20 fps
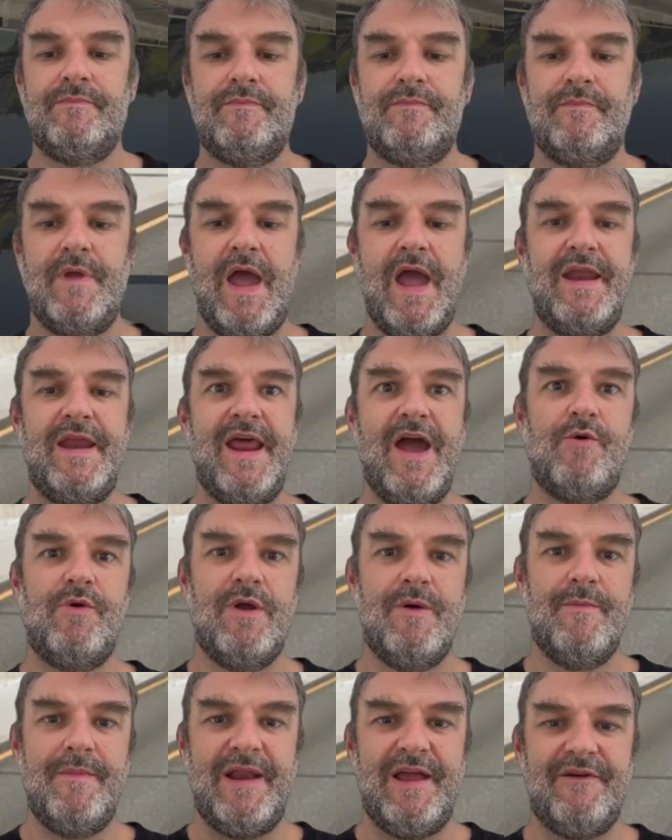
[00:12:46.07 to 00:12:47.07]
And now
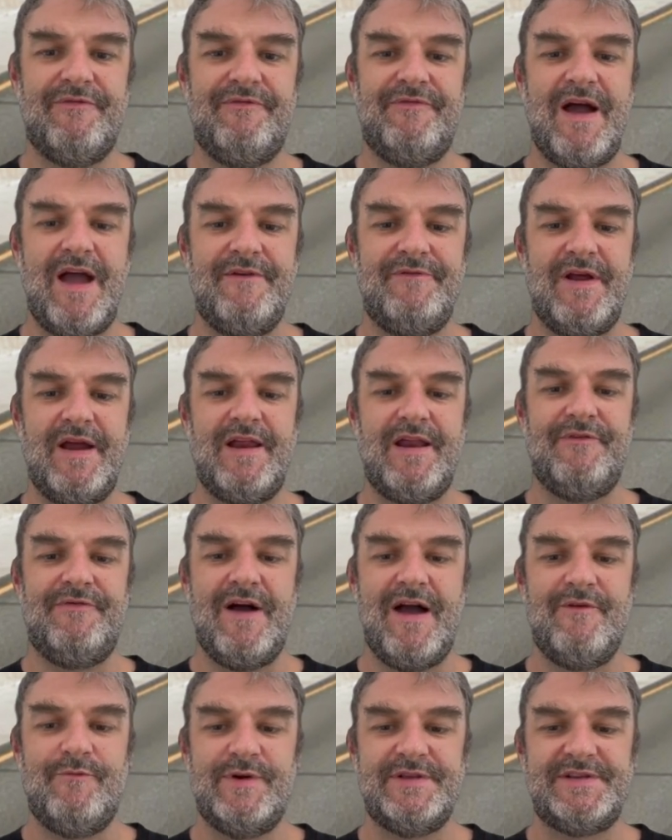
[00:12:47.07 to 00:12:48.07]
we're meeting
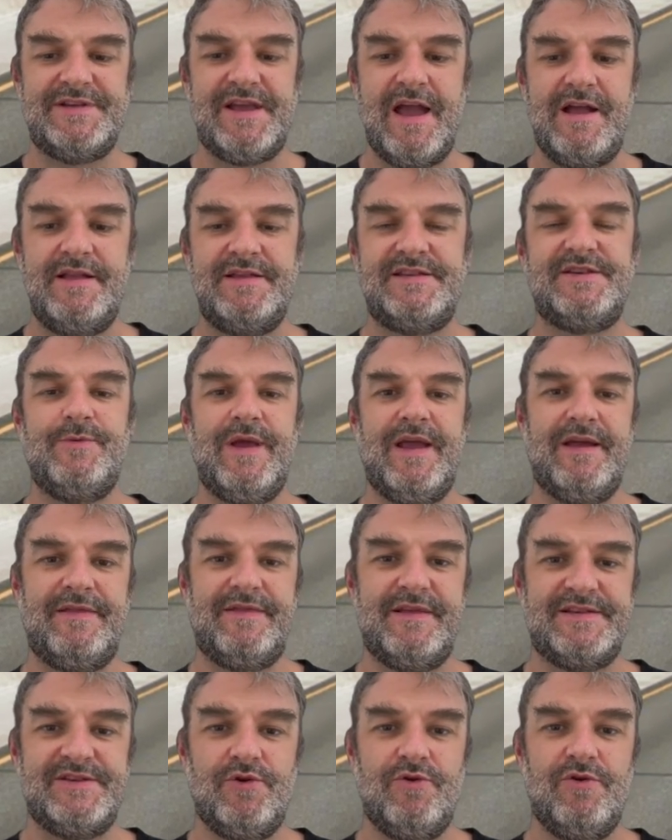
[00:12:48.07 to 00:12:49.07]
595 once again, so we get
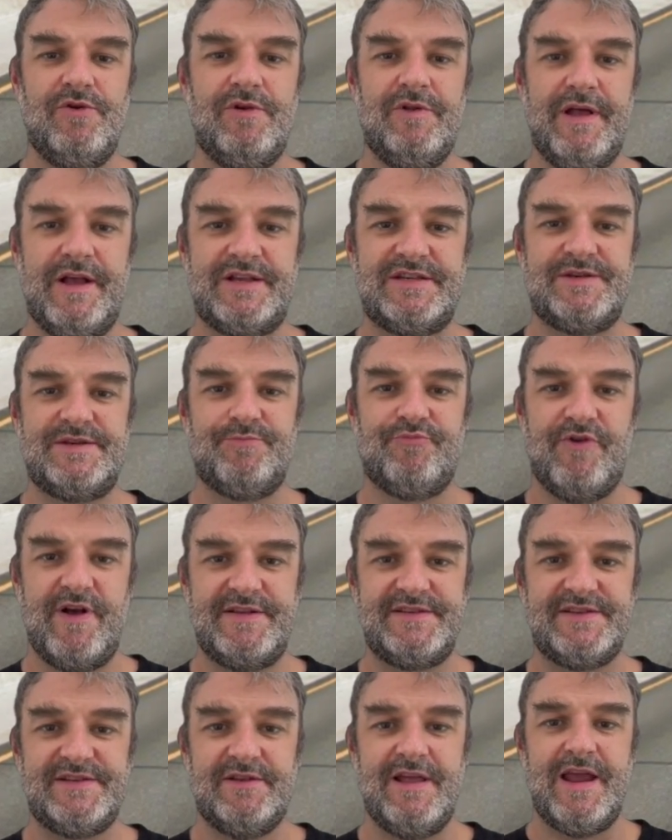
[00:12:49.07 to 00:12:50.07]
this whole
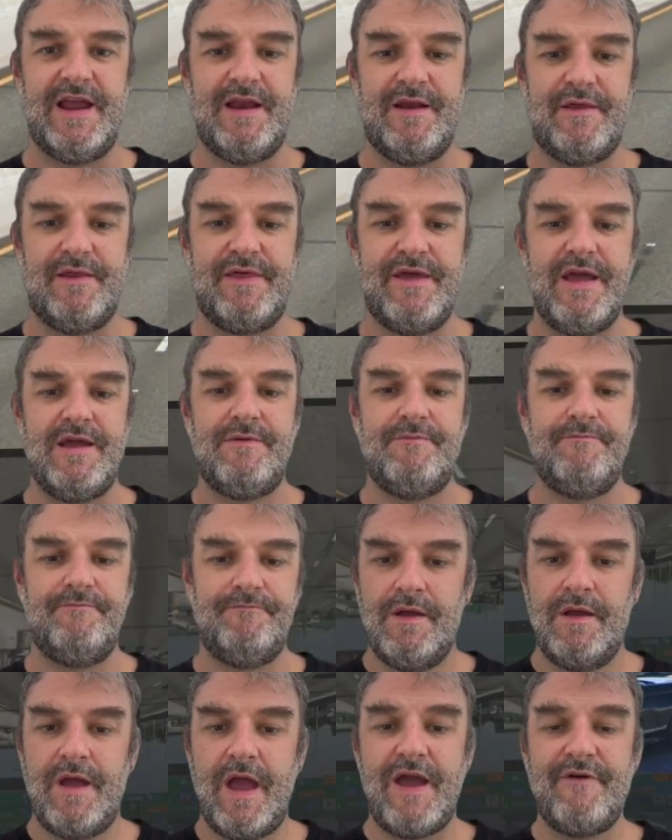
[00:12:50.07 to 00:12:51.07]
express lane thing.
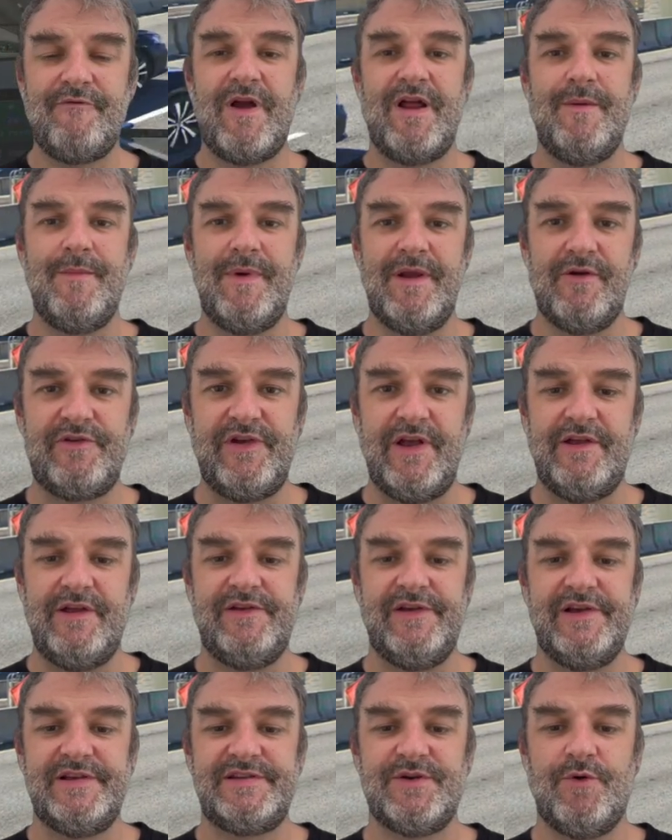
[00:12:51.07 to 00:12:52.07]
At random
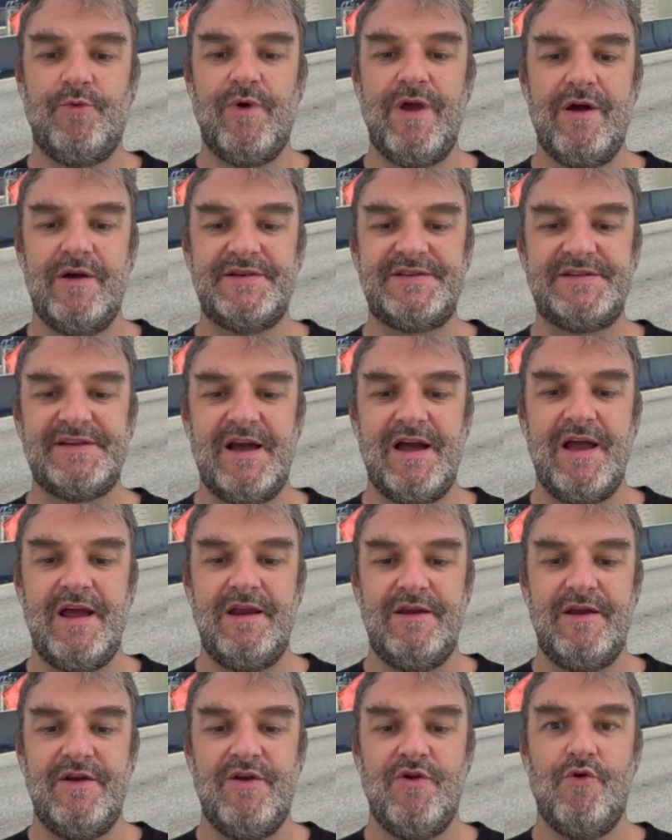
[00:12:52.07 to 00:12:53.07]
interchanges, we are
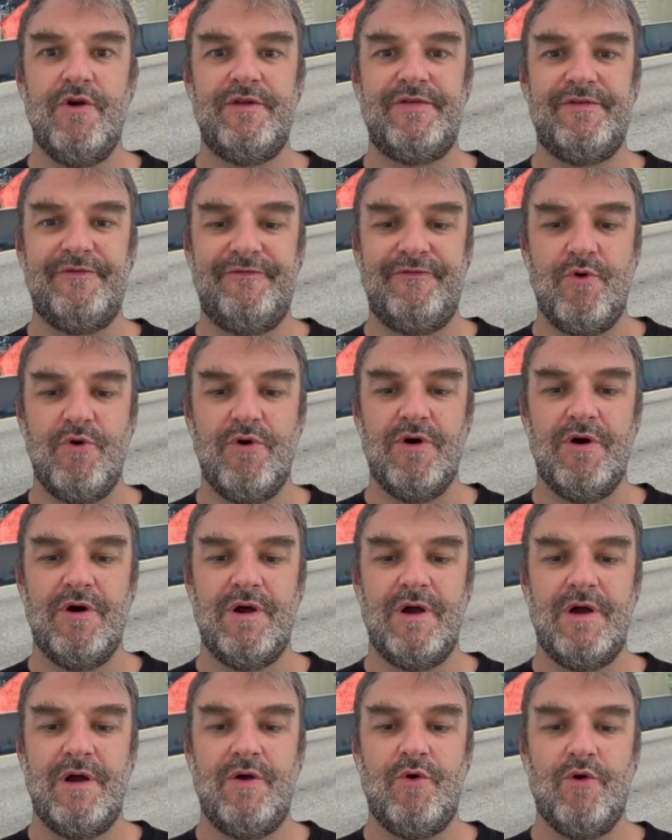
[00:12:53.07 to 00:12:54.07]
signed north
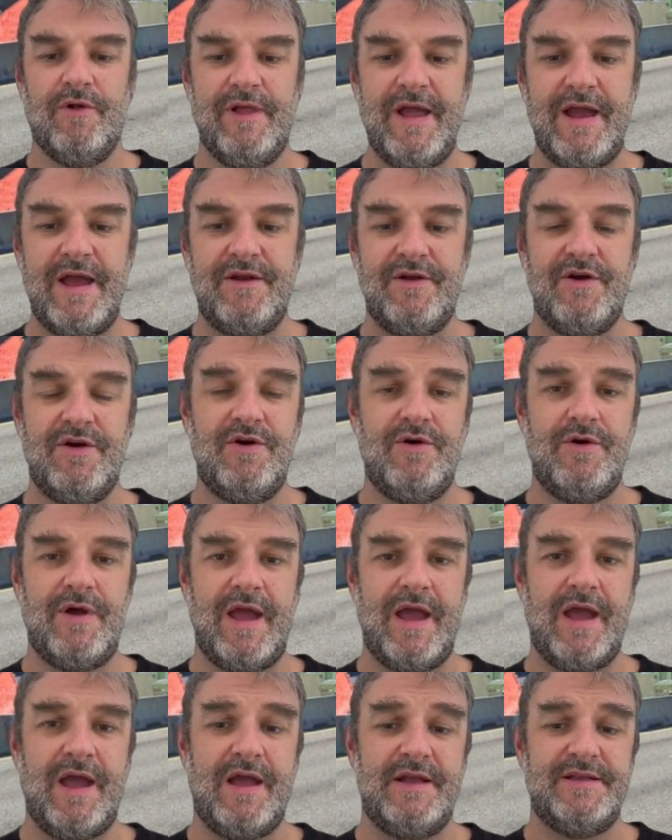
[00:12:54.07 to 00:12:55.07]
for Orlando,
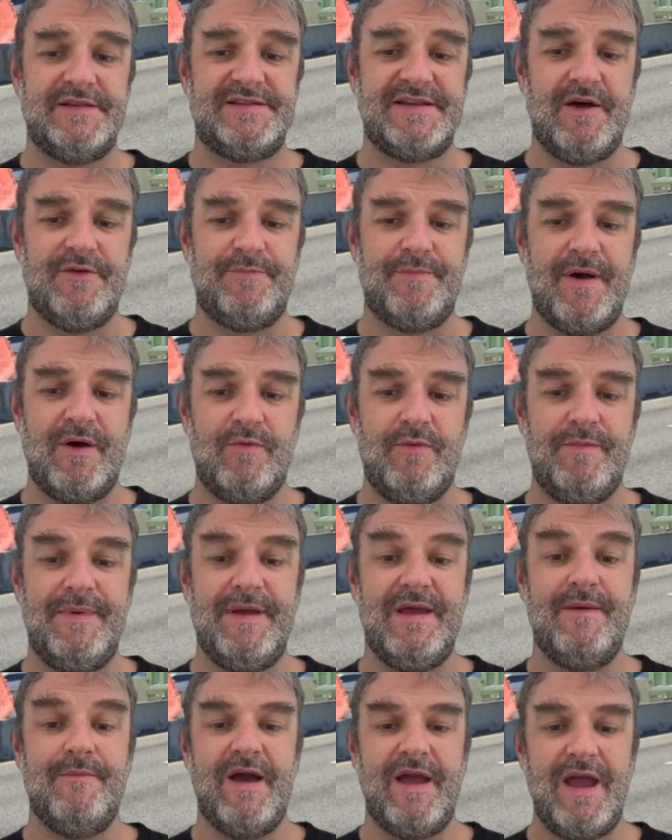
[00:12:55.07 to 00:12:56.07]
and southbound would
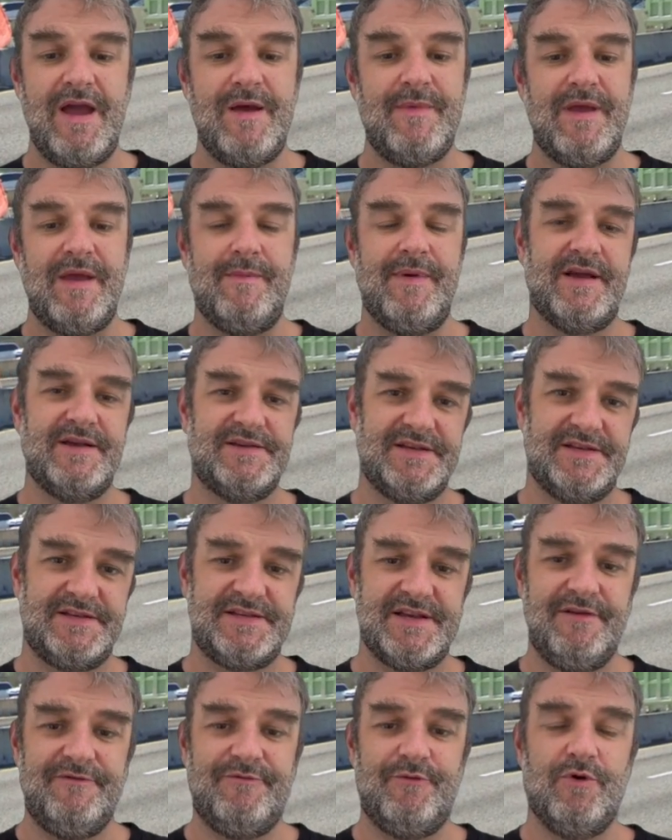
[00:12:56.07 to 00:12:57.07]
be Miami, because it's
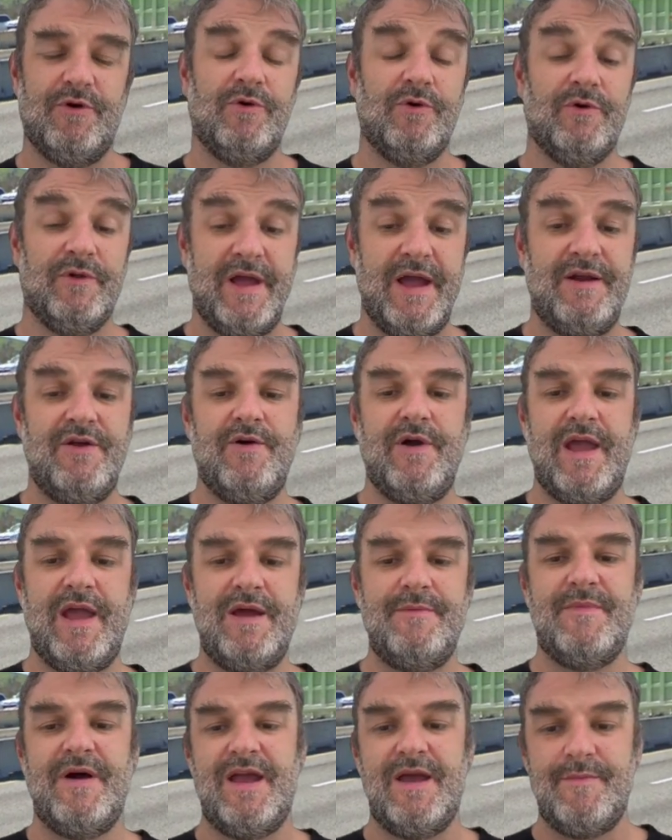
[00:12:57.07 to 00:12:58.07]
signed for Orlando
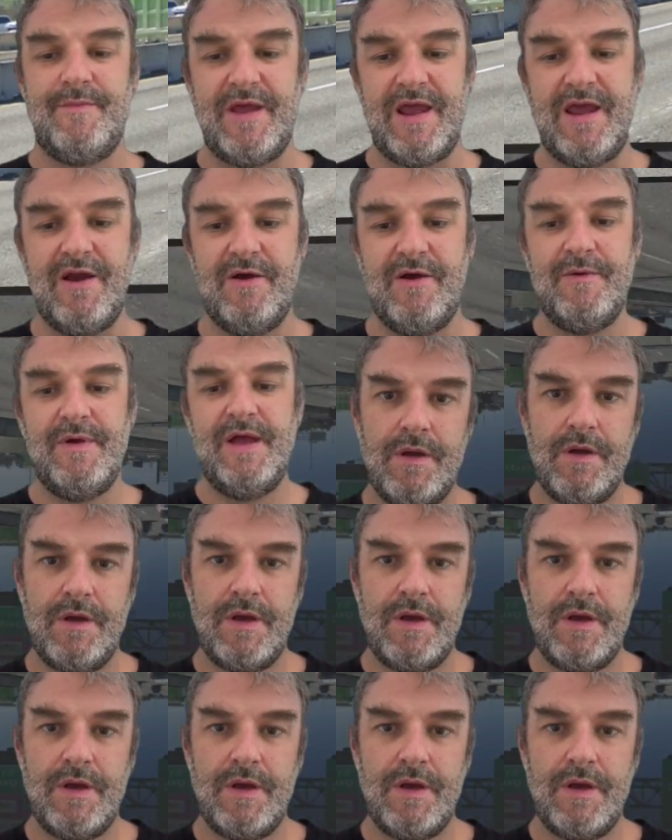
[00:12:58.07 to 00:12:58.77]
and Miami here.